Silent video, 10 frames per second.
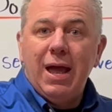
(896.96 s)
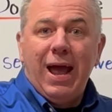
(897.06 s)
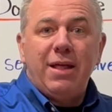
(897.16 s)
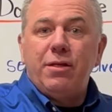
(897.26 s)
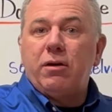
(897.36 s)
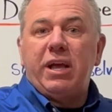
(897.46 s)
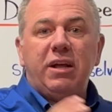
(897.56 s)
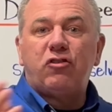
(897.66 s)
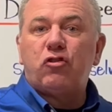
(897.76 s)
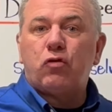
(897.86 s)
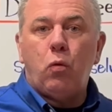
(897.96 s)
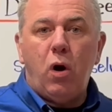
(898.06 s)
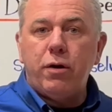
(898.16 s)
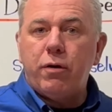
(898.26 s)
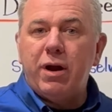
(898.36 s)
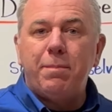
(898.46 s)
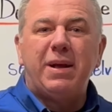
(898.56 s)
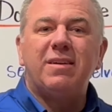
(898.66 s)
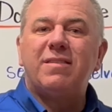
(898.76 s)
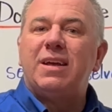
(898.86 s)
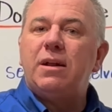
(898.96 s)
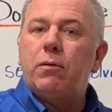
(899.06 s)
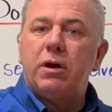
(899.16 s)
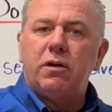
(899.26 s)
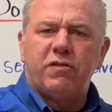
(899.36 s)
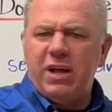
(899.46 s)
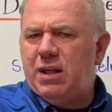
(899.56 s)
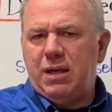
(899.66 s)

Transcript: And their kids squander it because they don't understand. They